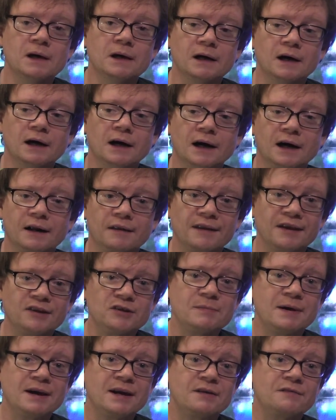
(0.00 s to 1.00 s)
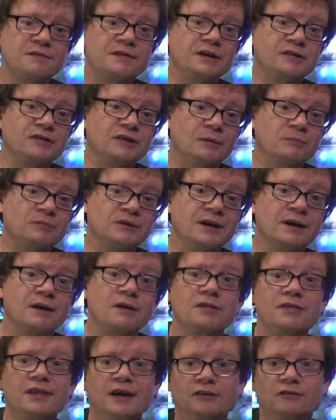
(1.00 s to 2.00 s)
That's about it for this update.
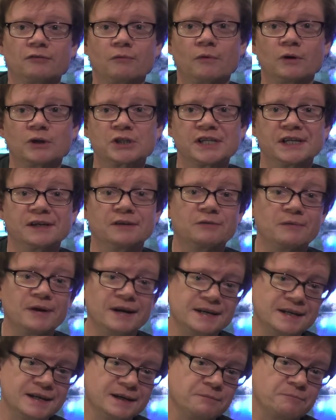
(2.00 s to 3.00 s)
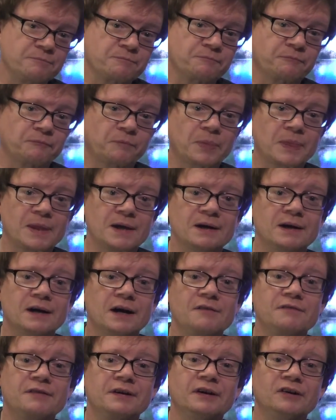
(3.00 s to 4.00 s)
Thanks for watching or reading.
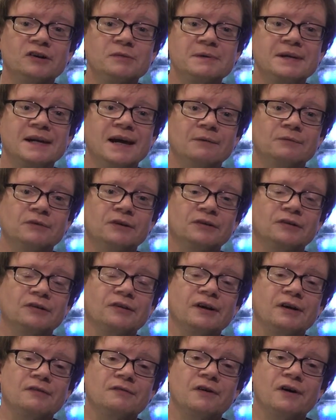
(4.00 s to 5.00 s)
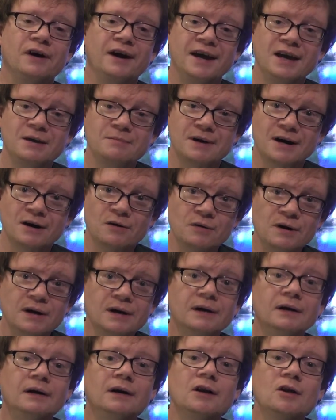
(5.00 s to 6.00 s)
If you'd like to be kept up to date via email,
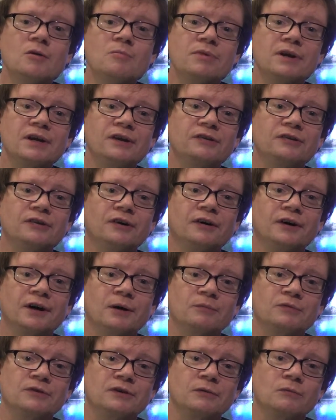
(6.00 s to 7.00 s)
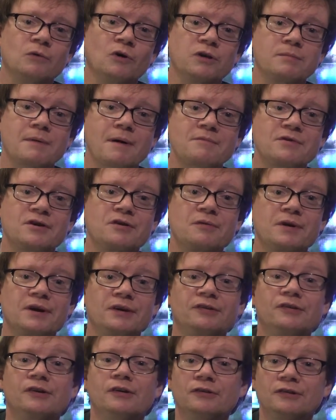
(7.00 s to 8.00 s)
please sign up to the Waltham Abbey
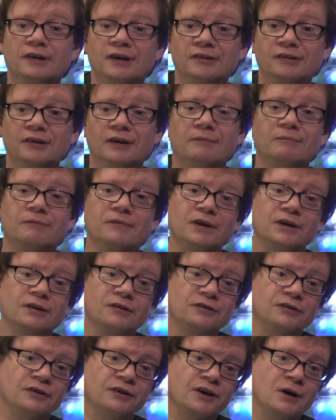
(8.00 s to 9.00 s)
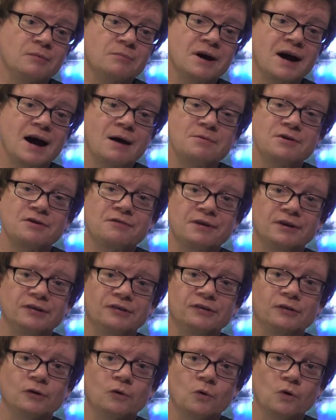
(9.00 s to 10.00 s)
Greens newsletter. You can sign up at
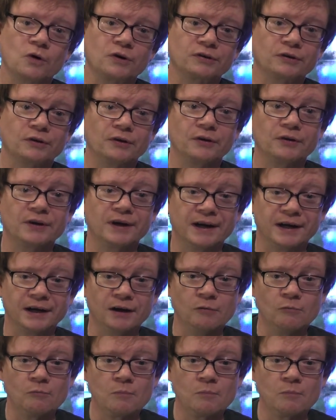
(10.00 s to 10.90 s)
abbeygreens.org.uk.